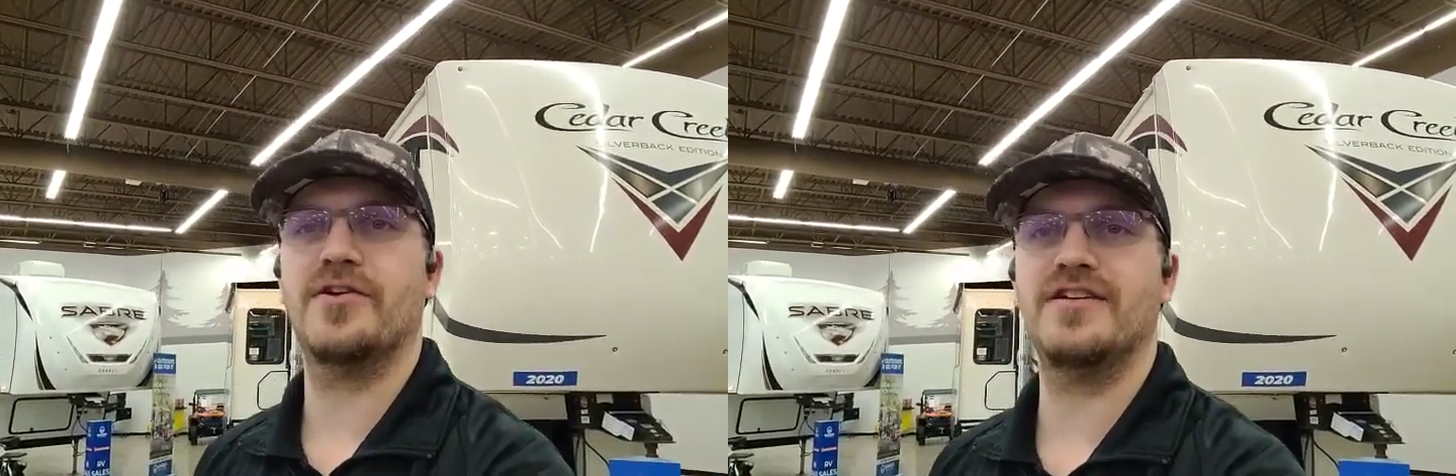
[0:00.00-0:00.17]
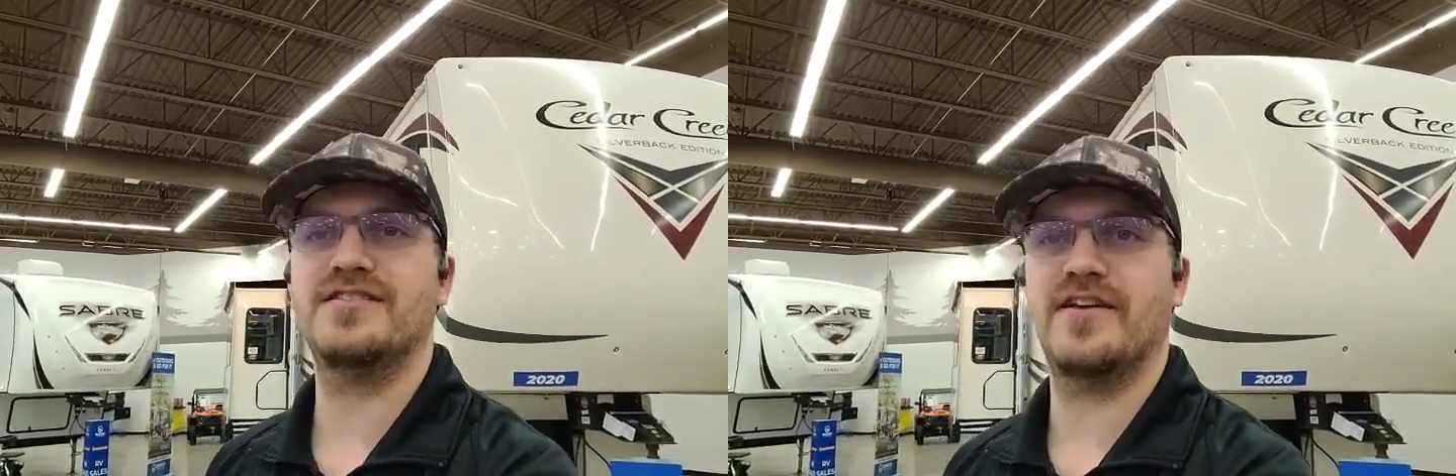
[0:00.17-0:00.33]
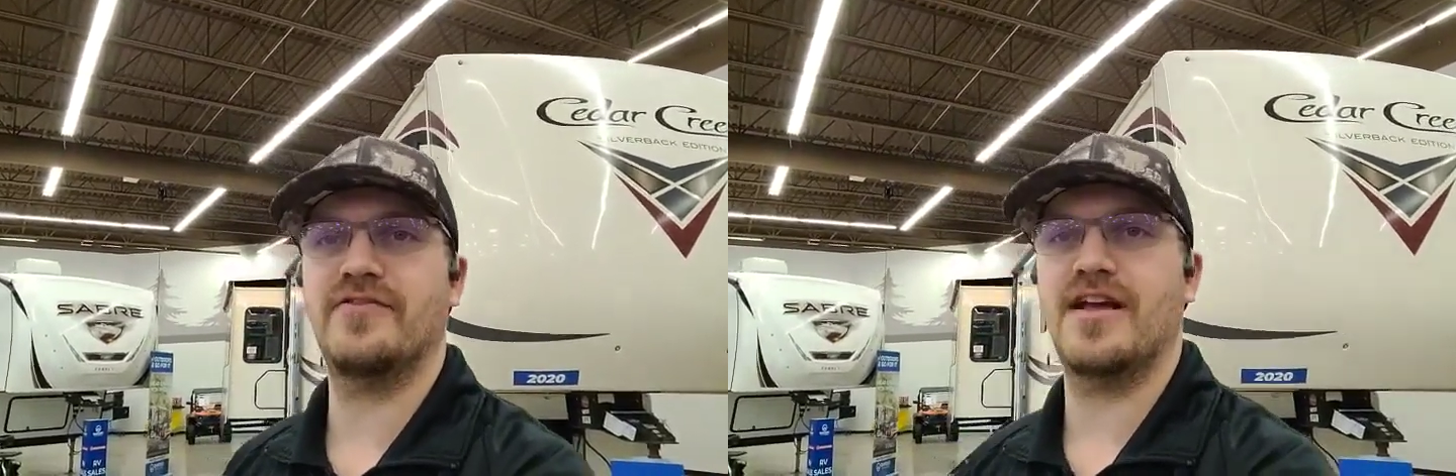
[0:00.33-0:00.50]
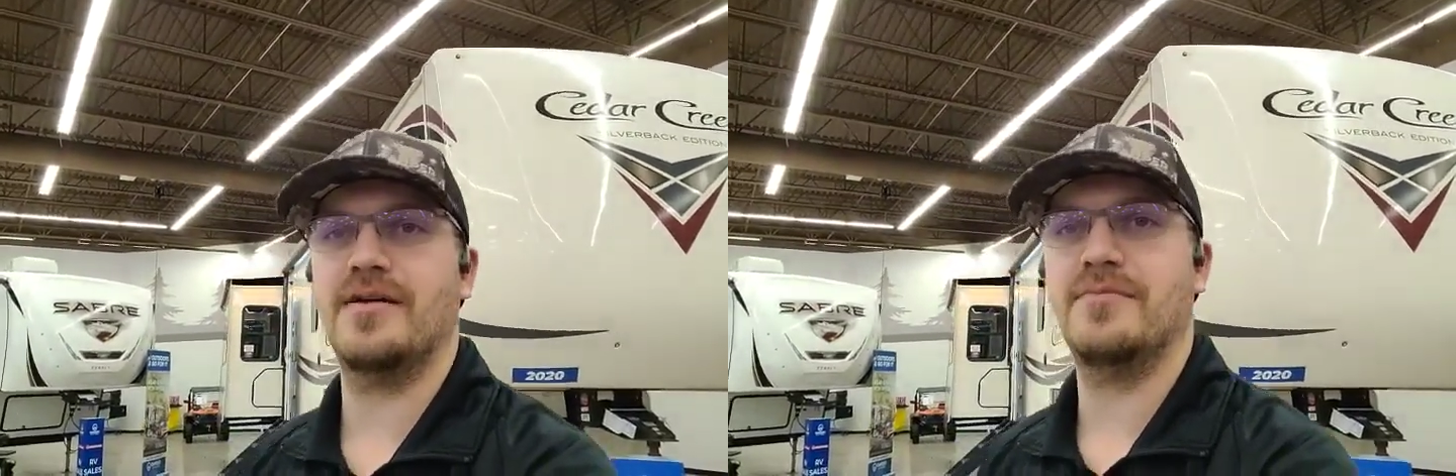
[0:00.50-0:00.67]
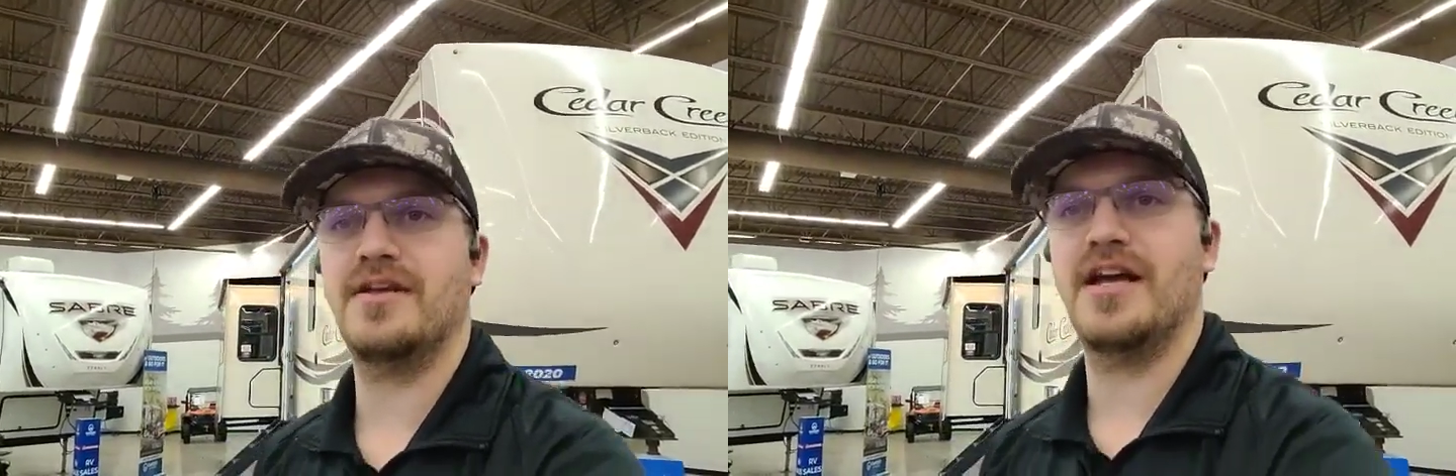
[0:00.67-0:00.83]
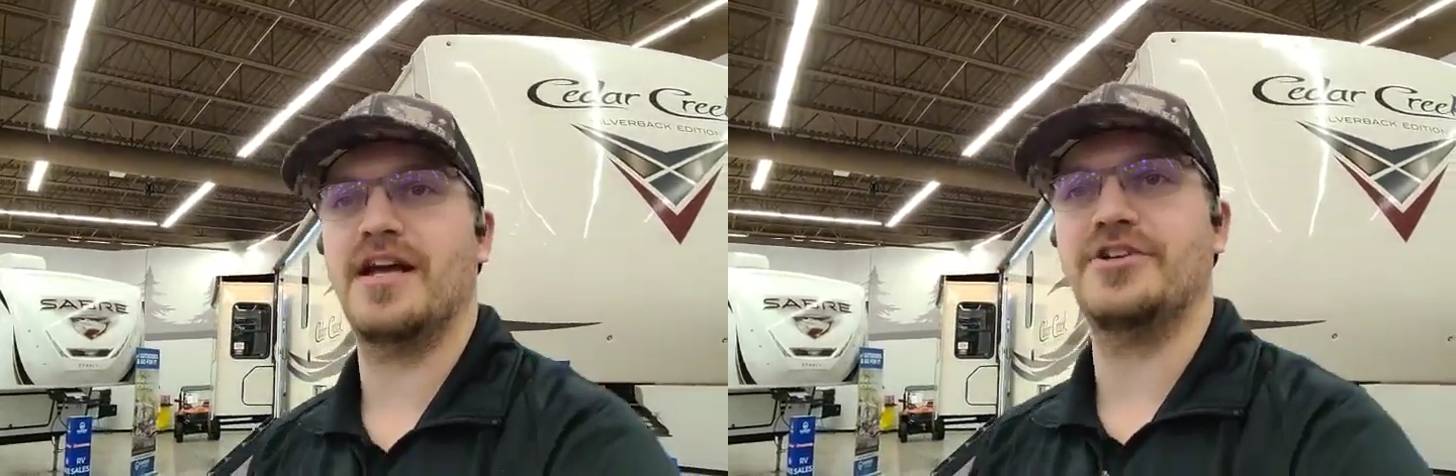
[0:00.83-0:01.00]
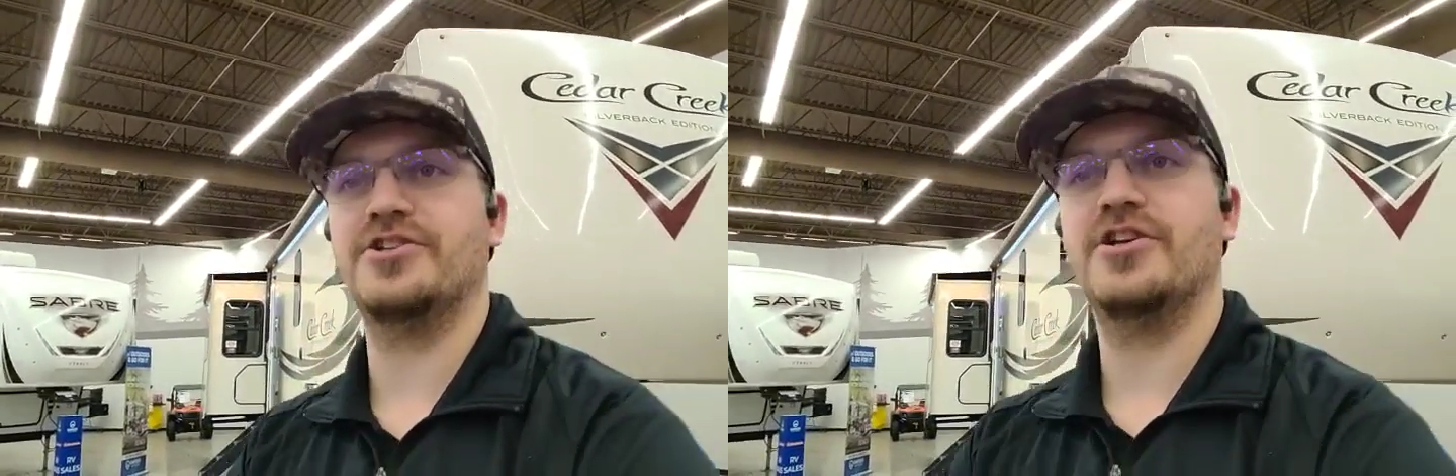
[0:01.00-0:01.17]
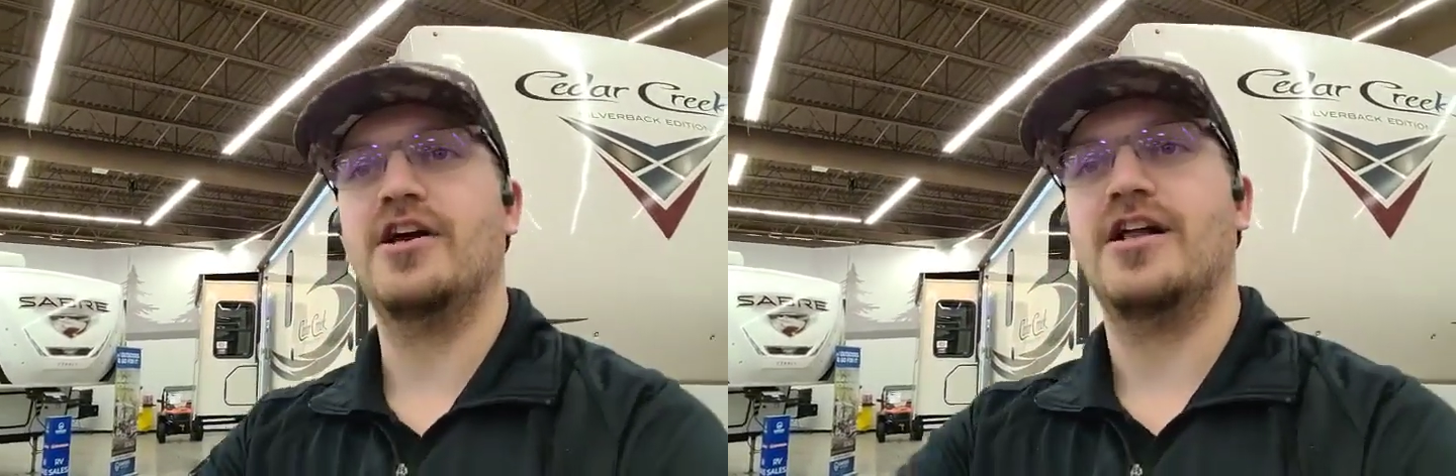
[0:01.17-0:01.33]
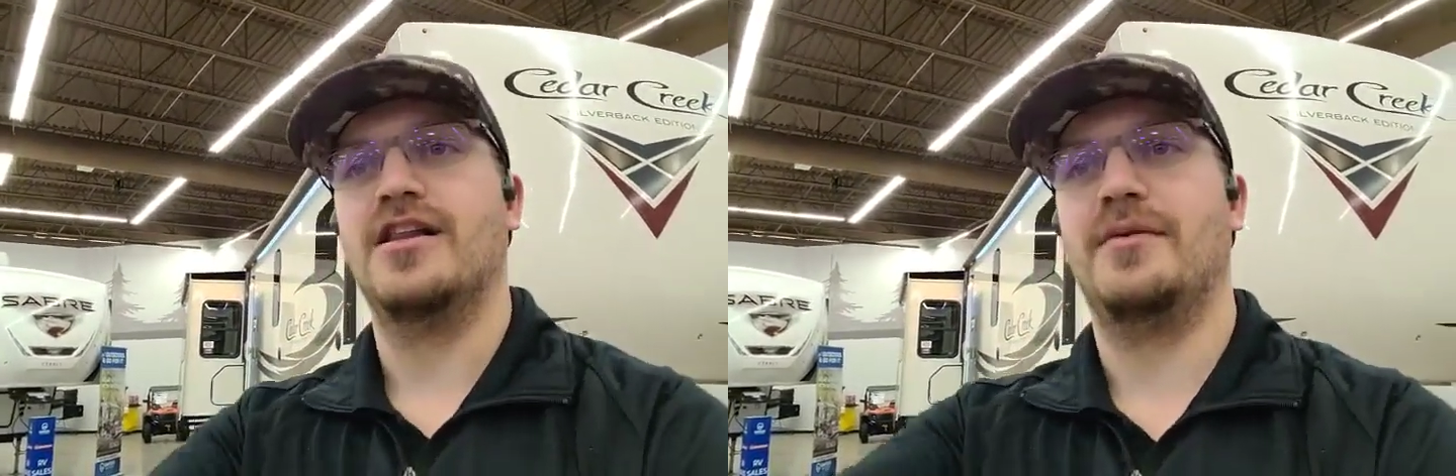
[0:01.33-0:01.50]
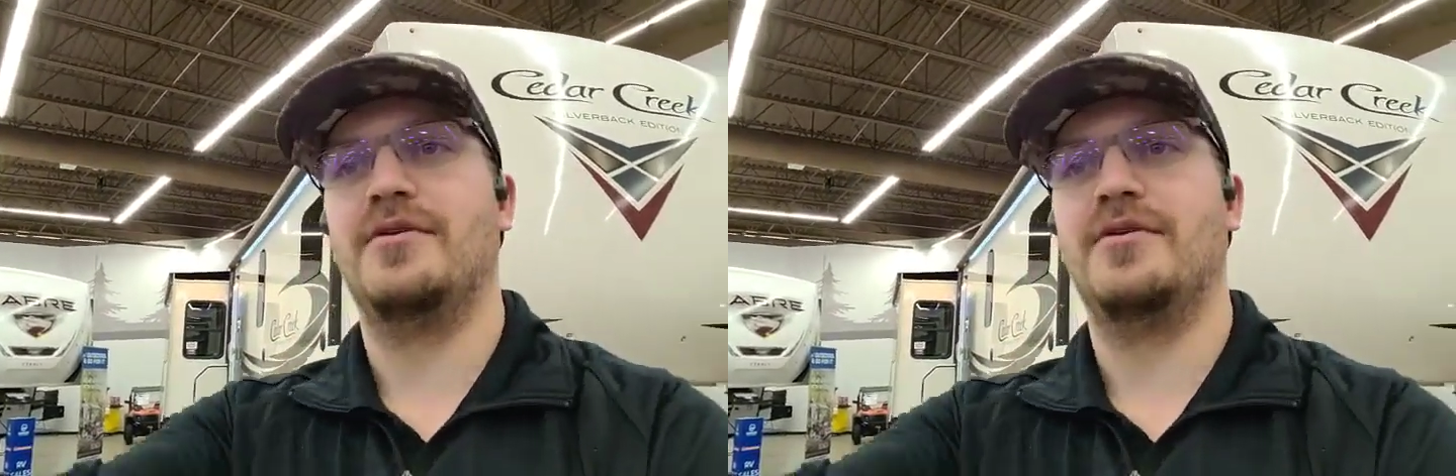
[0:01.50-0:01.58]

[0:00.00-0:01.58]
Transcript: 37 MBH.